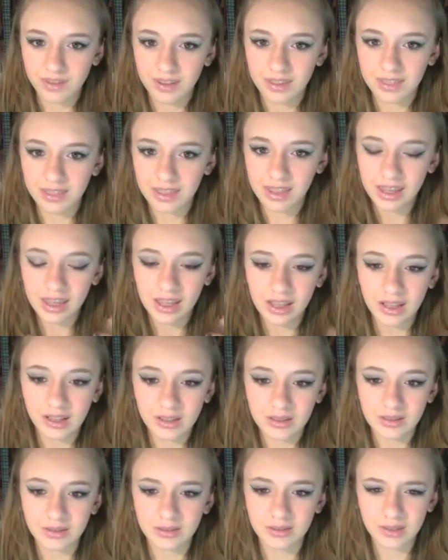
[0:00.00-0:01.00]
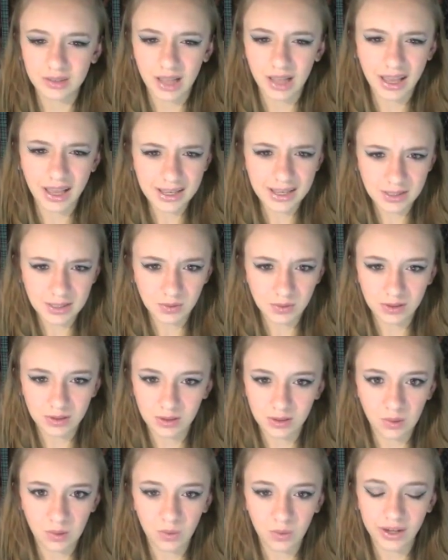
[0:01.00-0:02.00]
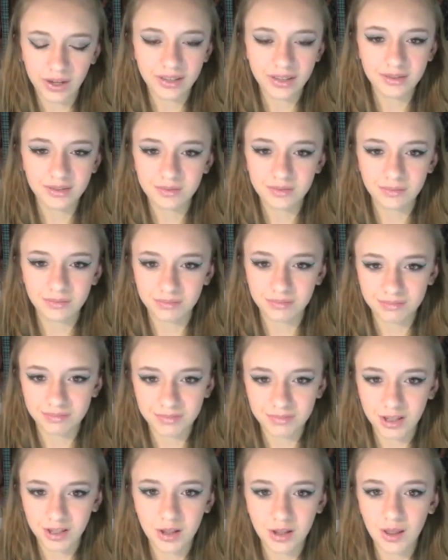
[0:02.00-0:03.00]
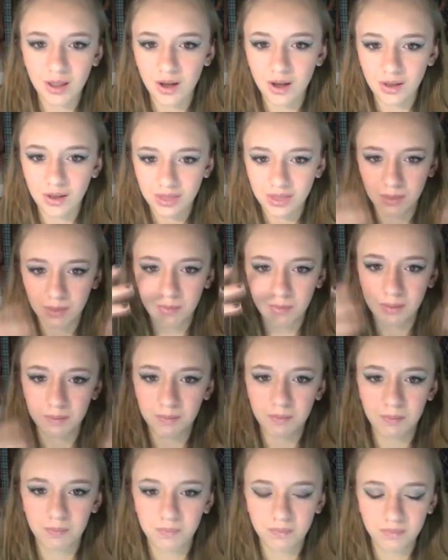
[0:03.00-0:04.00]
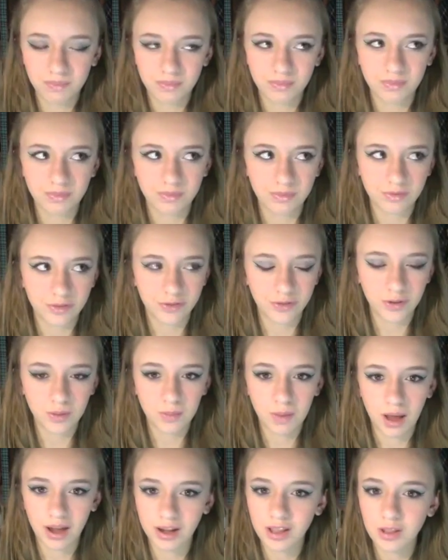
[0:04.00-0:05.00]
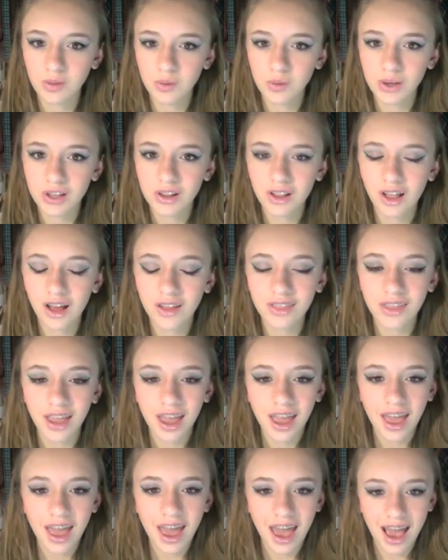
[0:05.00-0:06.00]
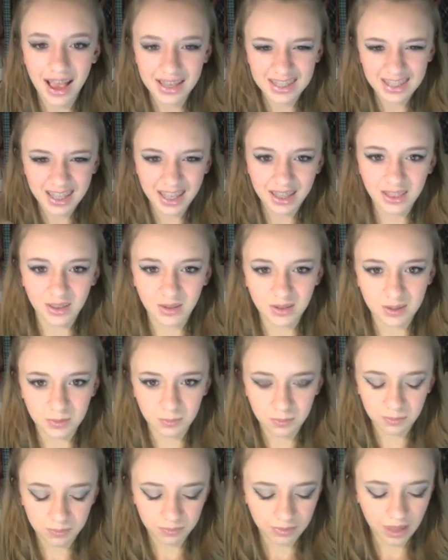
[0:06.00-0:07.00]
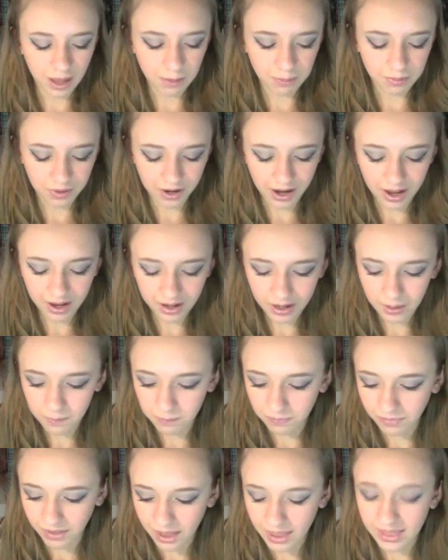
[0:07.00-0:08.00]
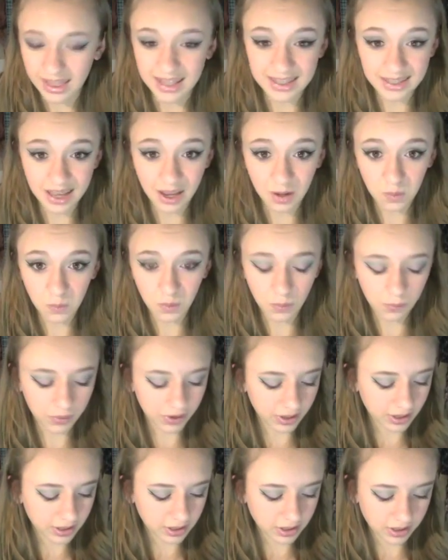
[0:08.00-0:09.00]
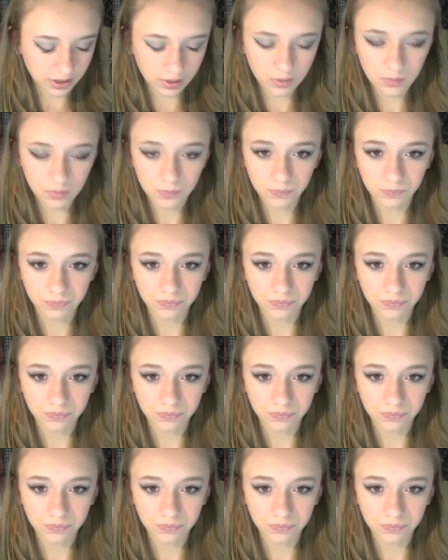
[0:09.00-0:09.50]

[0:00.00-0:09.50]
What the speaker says: the, I guess, loin cloth, but full body loin cloth has like that print on it. That's kind of what we're going to do